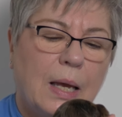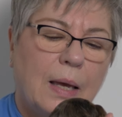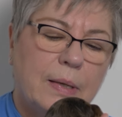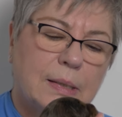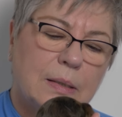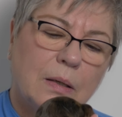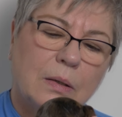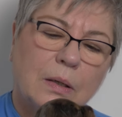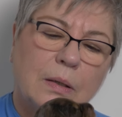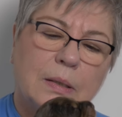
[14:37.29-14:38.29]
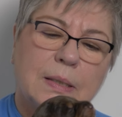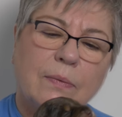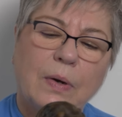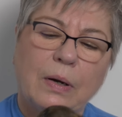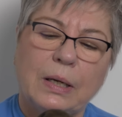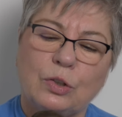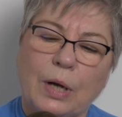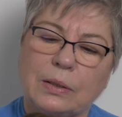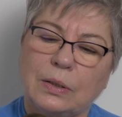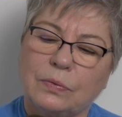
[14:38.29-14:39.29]
And this little girl is a very
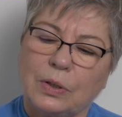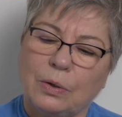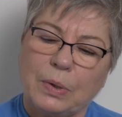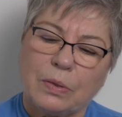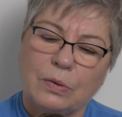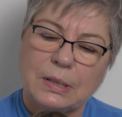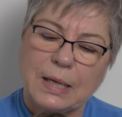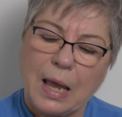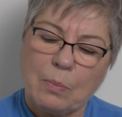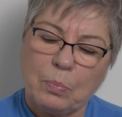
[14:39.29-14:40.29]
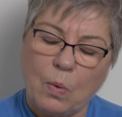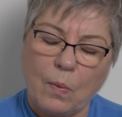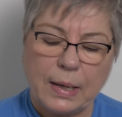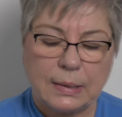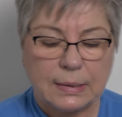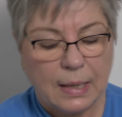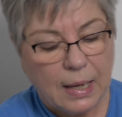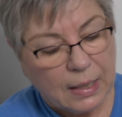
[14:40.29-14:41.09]
attractive girl with those tan points.